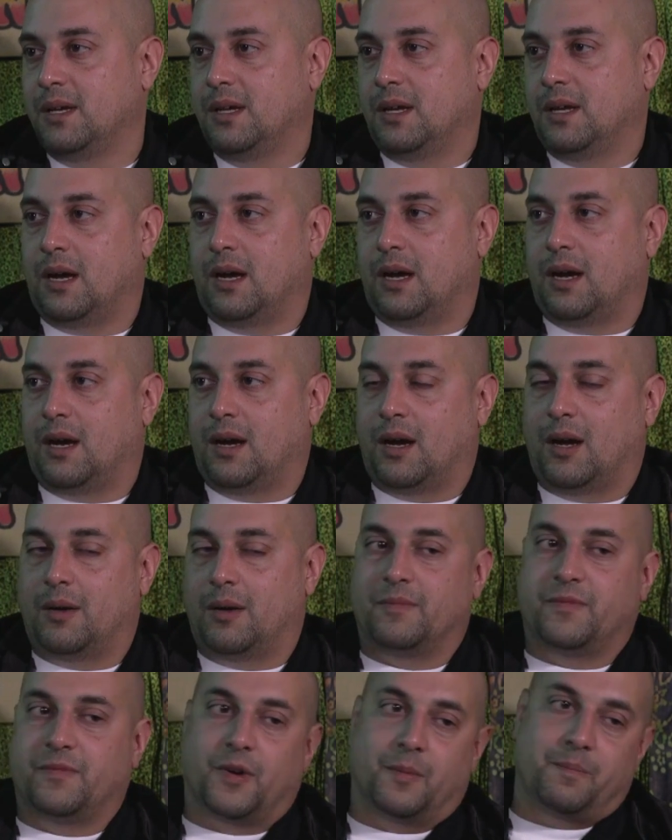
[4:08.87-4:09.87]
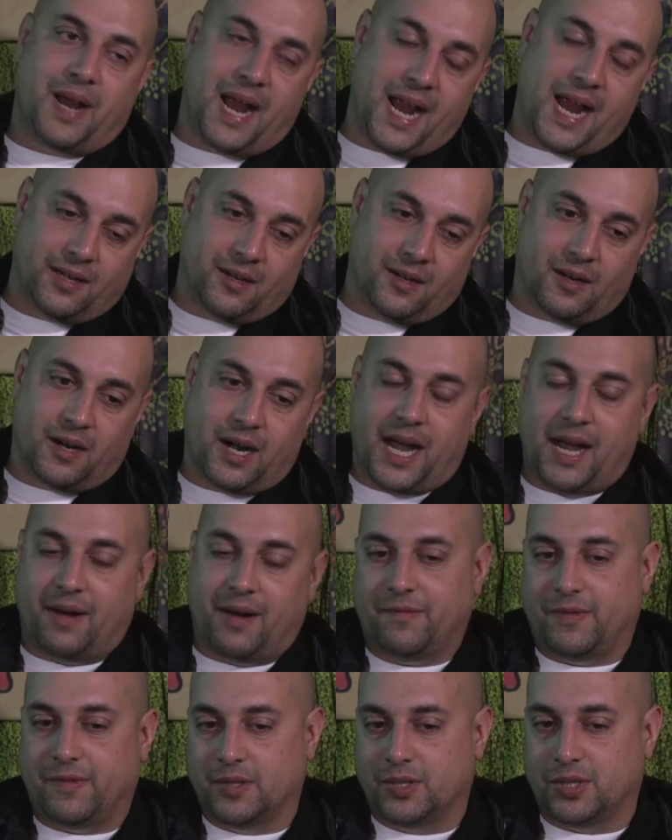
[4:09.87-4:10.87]
for bagger
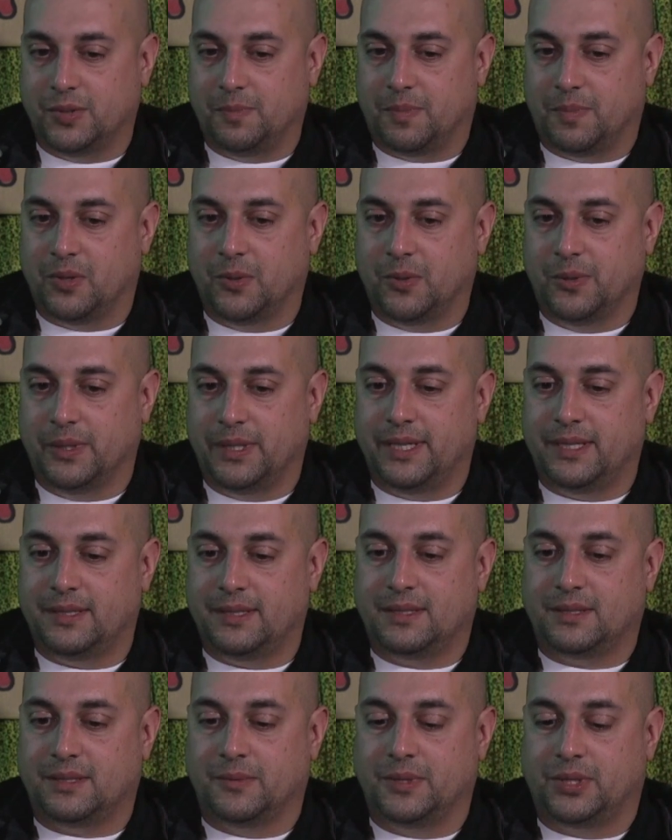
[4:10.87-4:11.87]
and for super hooligans,